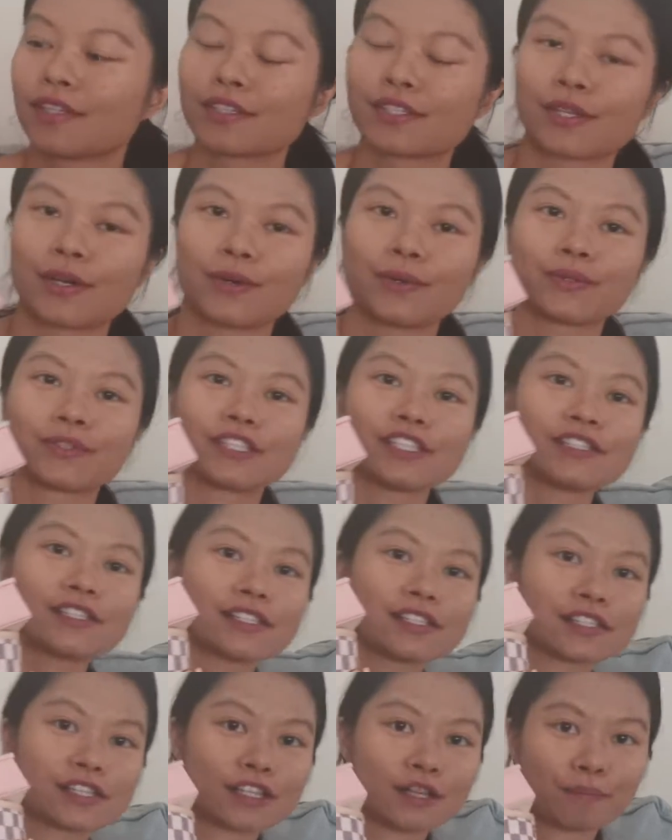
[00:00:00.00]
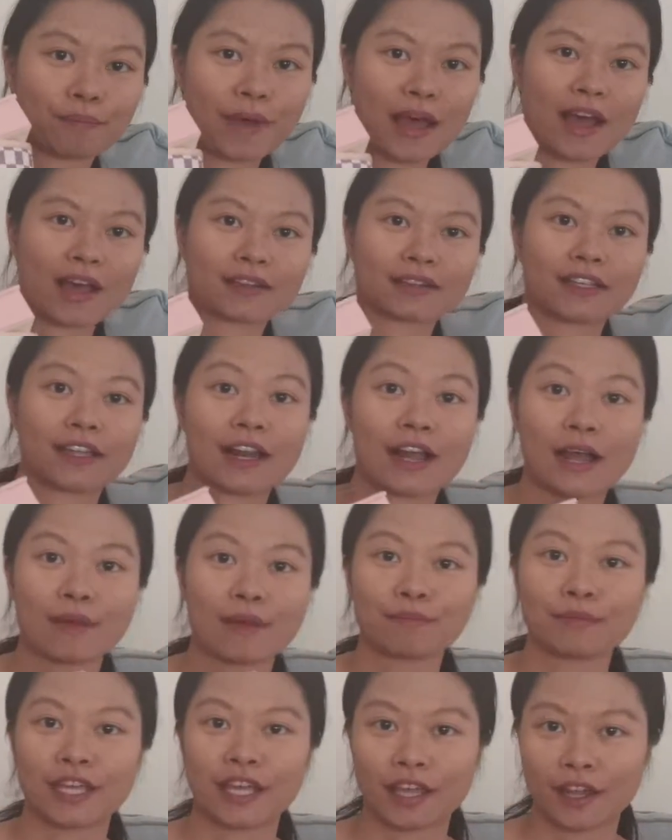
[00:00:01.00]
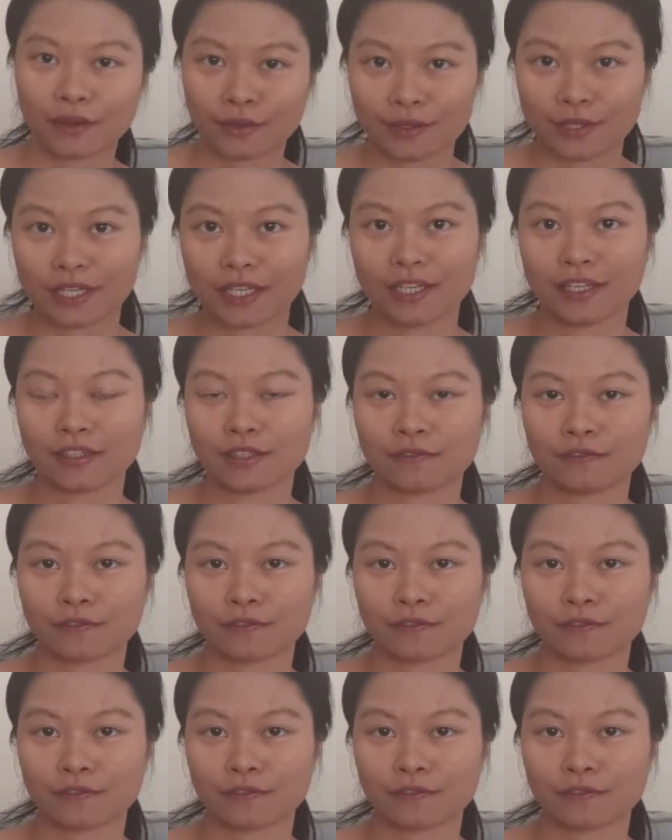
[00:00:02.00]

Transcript: So this is the bag that I'm carrying